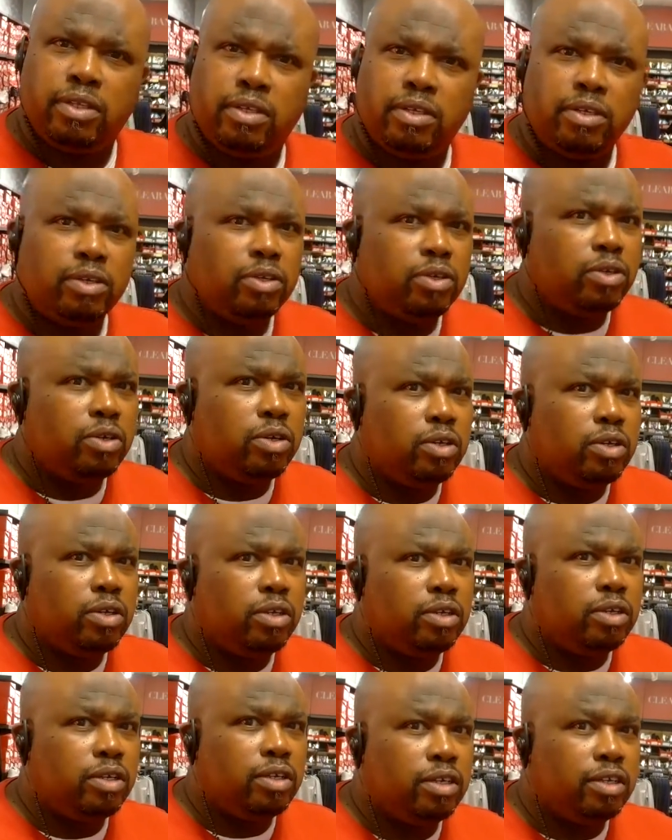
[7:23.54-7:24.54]
You know,
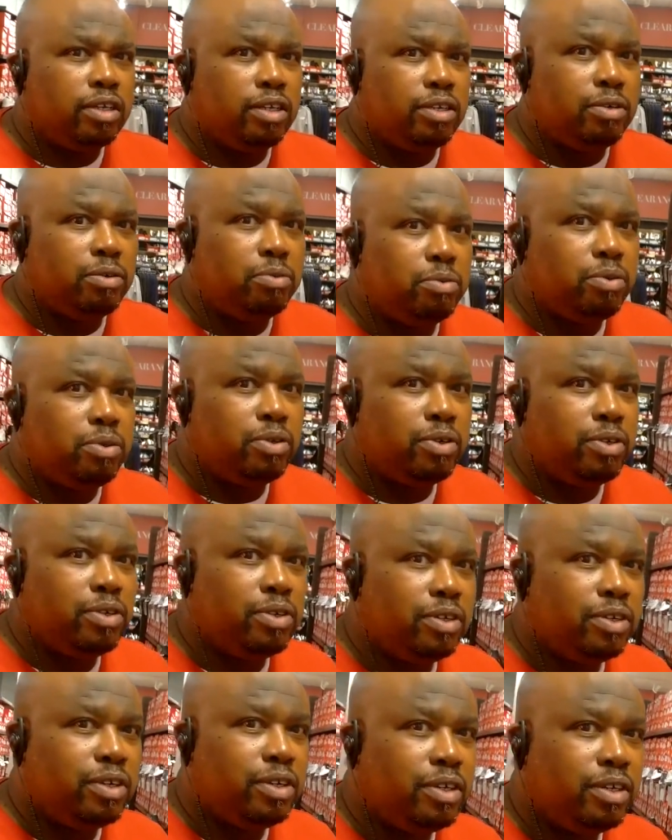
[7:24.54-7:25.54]
I thought you were
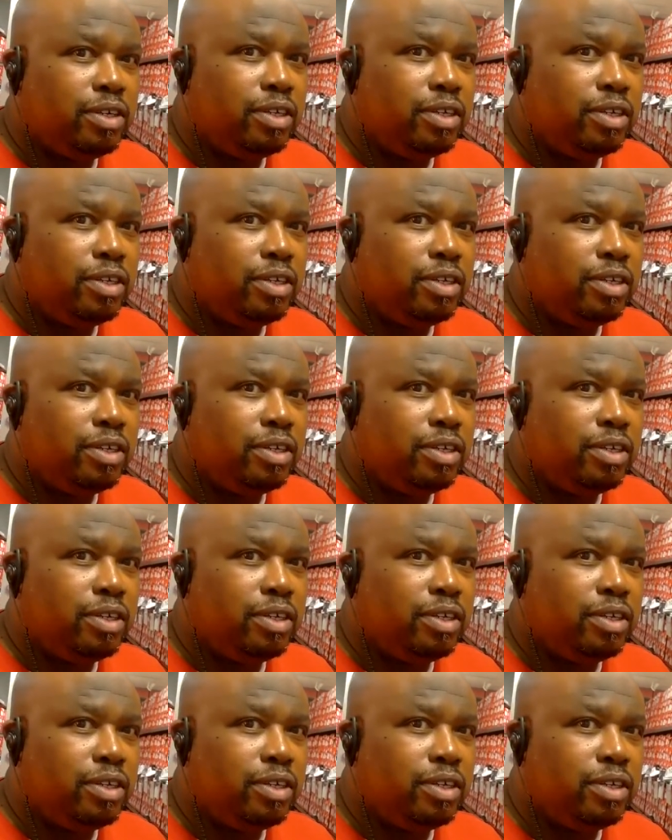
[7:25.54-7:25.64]
Rob.